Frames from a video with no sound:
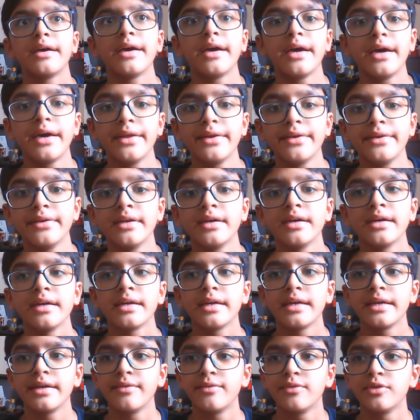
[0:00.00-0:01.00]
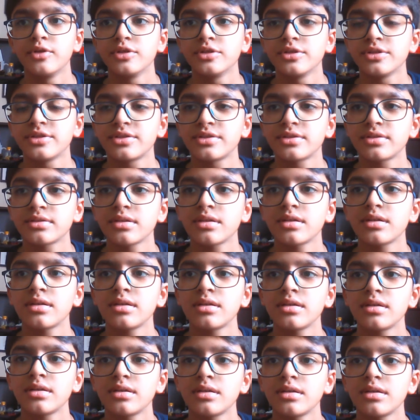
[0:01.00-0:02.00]
And it was,
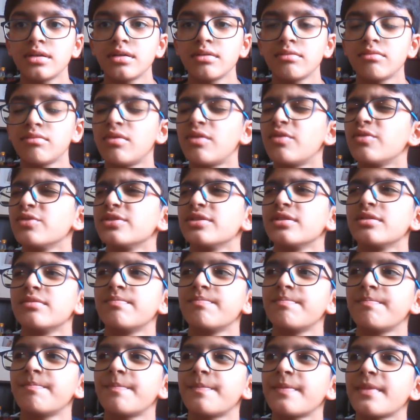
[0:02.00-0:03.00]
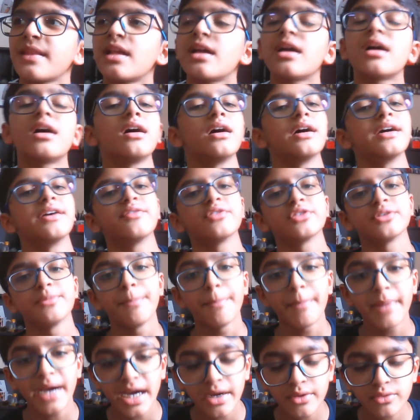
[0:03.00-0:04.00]
what was it? It was
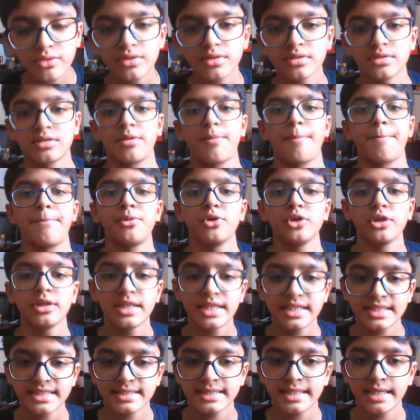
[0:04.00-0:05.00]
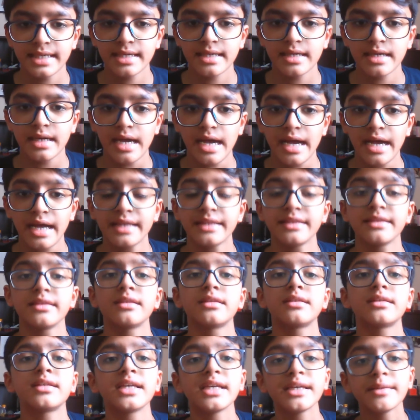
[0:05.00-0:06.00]
Mount, Pulisic
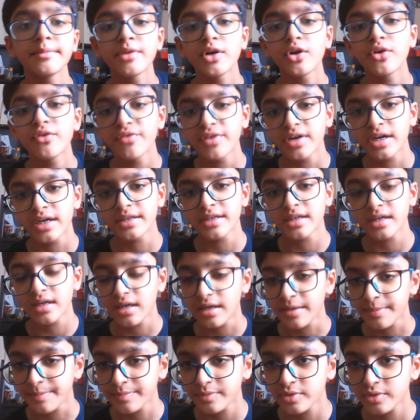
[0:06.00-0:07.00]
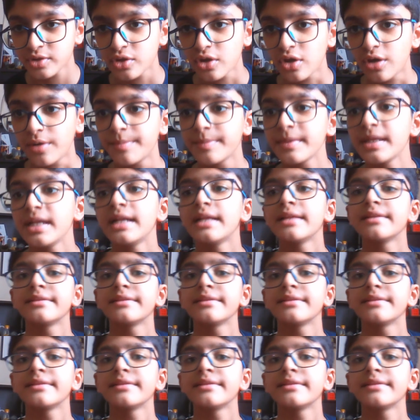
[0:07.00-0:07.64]
and Timo Werner up top.